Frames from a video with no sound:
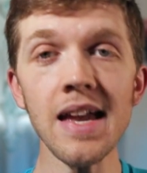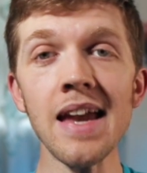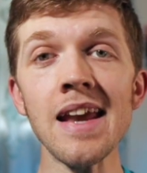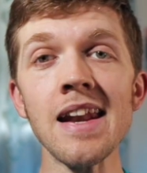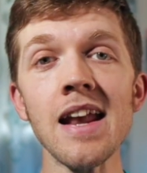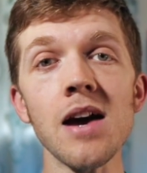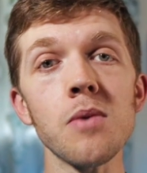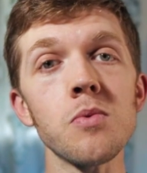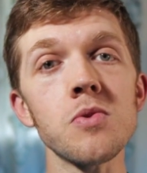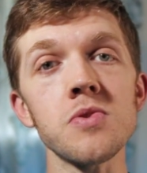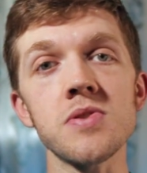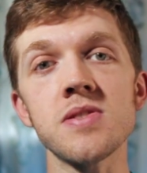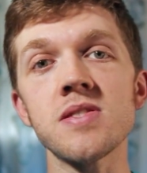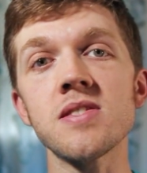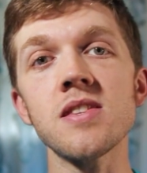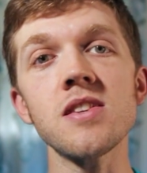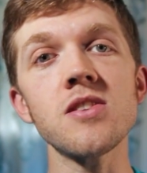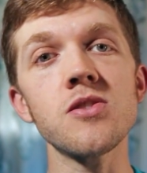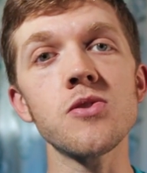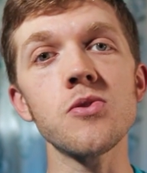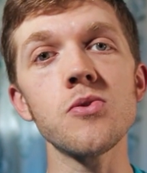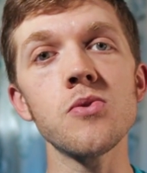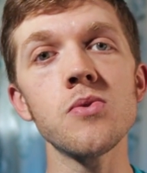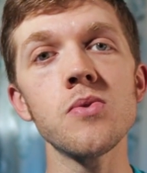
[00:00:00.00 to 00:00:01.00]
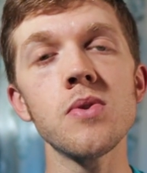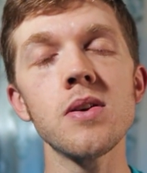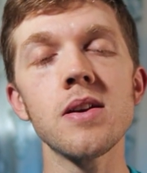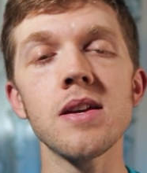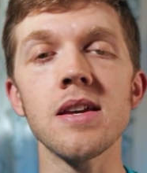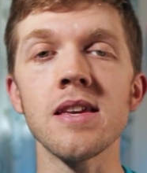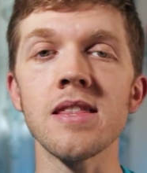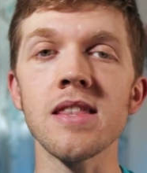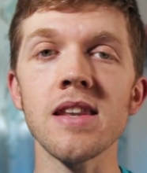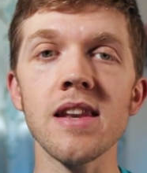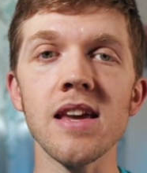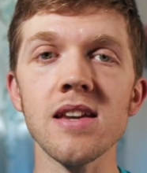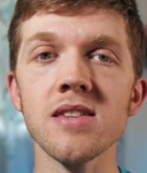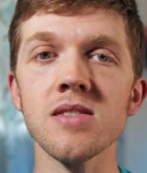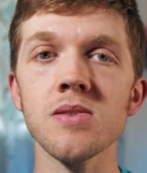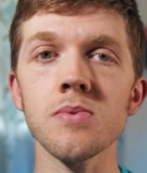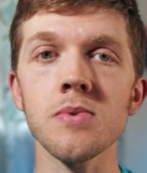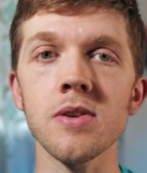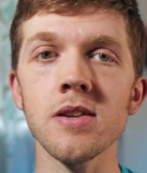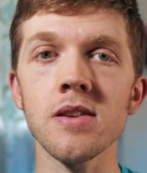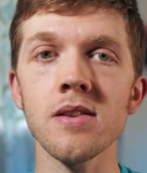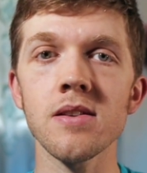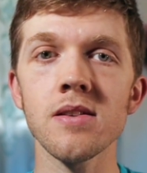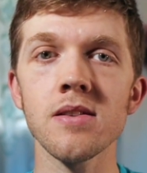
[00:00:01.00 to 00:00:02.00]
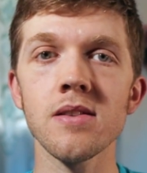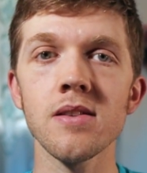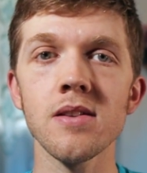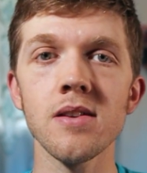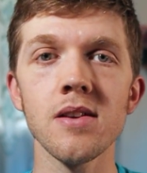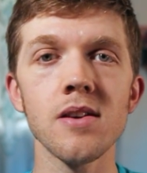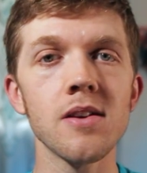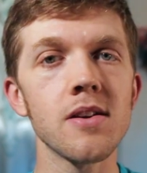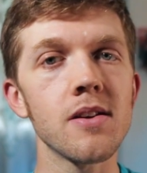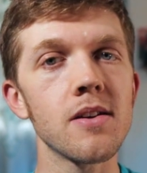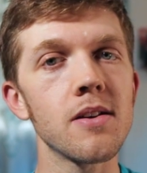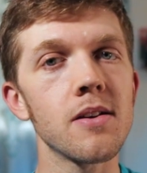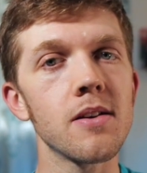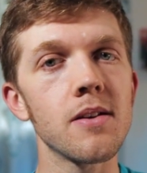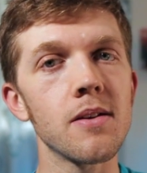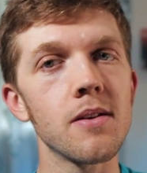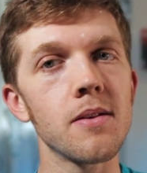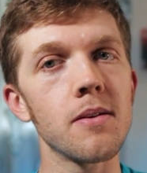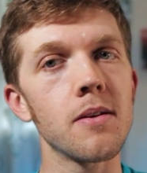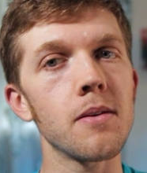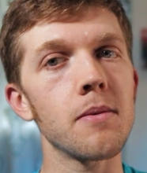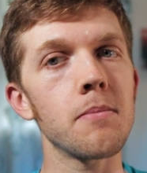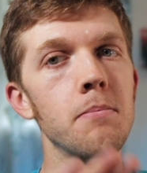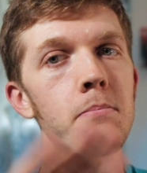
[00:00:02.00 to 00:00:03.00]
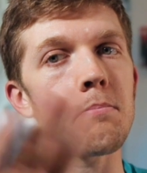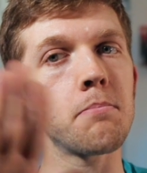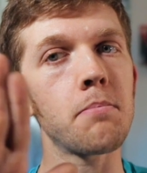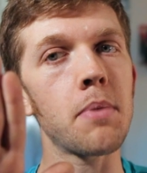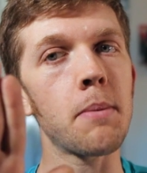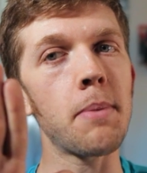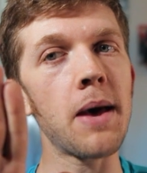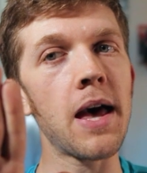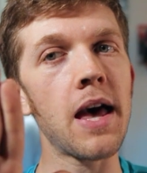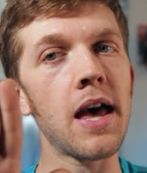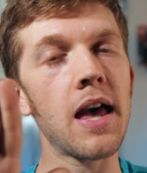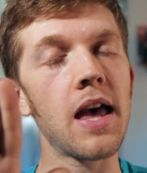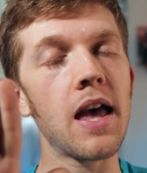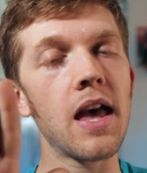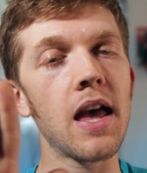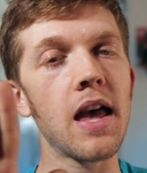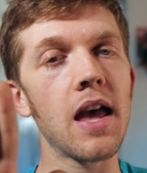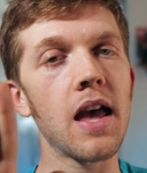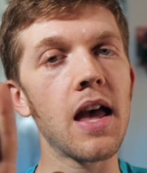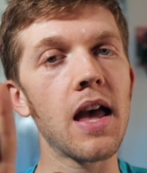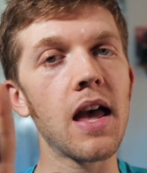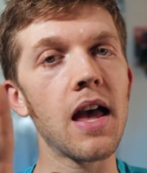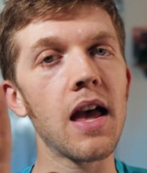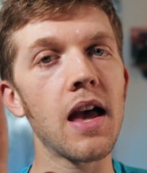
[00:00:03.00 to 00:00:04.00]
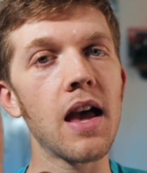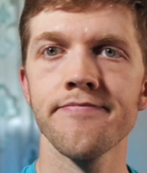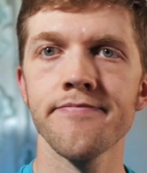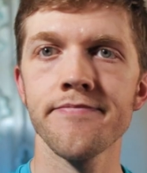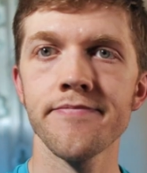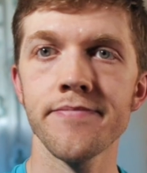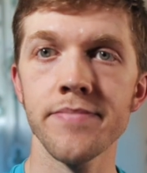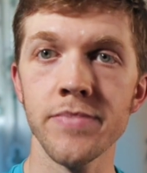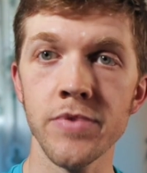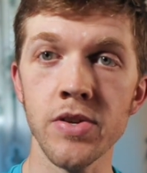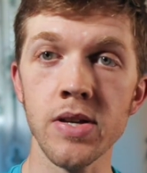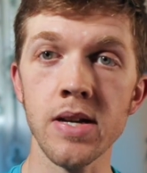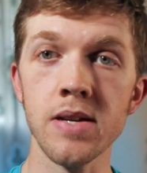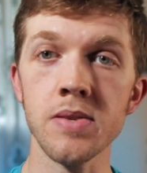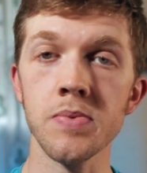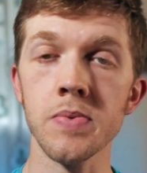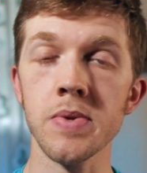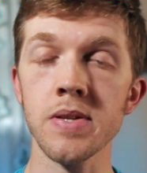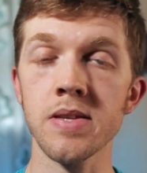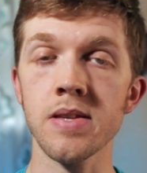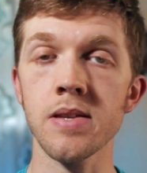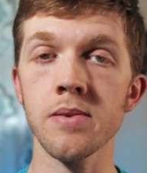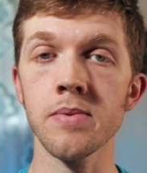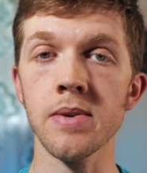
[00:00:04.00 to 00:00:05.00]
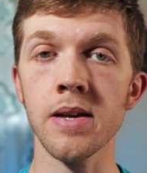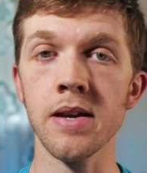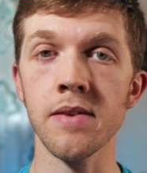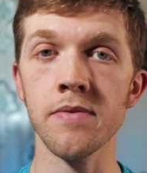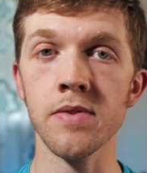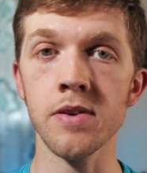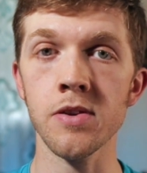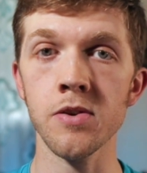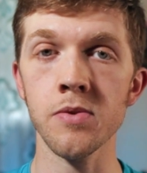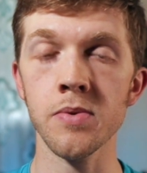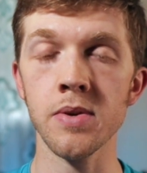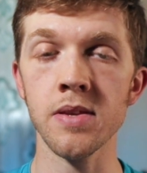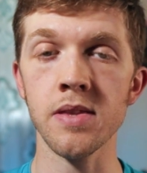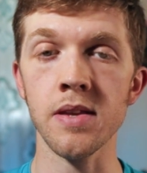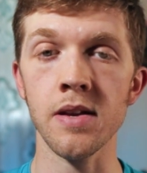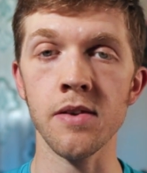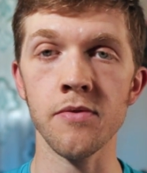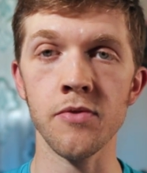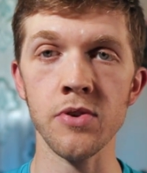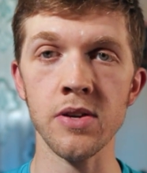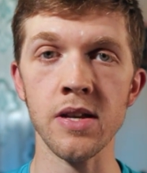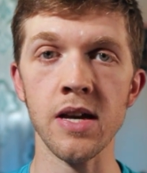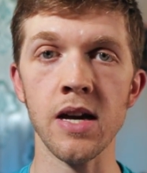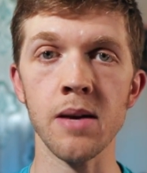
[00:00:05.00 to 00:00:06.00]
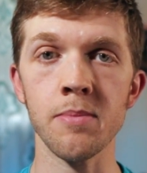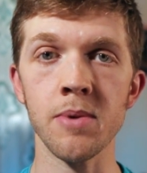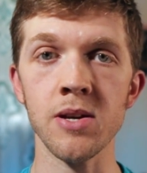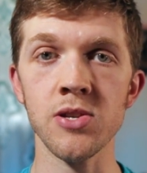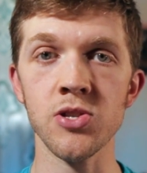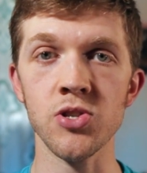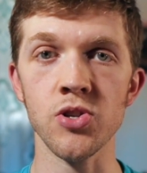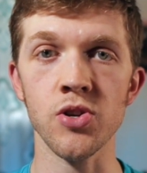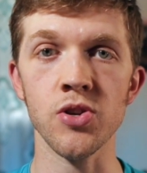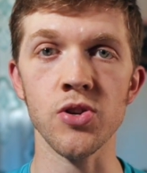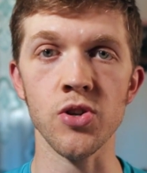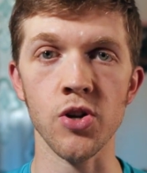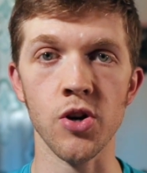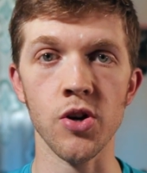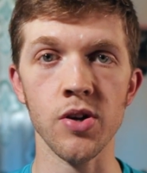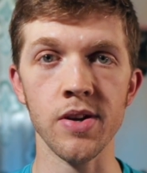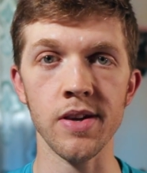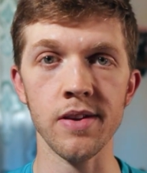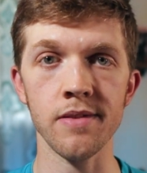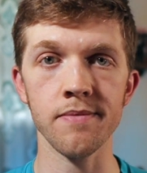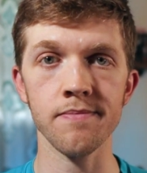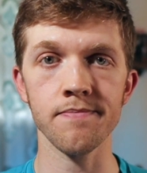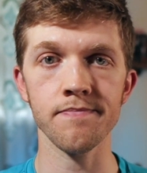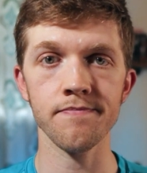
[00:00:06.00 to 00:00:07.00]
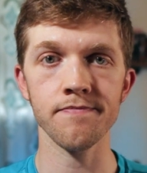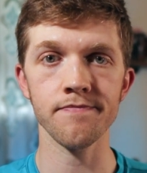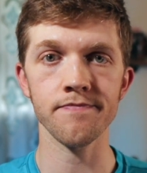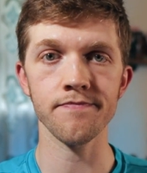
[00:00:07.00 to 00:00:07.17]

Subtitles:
and I will see you in the next one. Bye-bye. You guys wanna see what I have to deal with every time I start talking?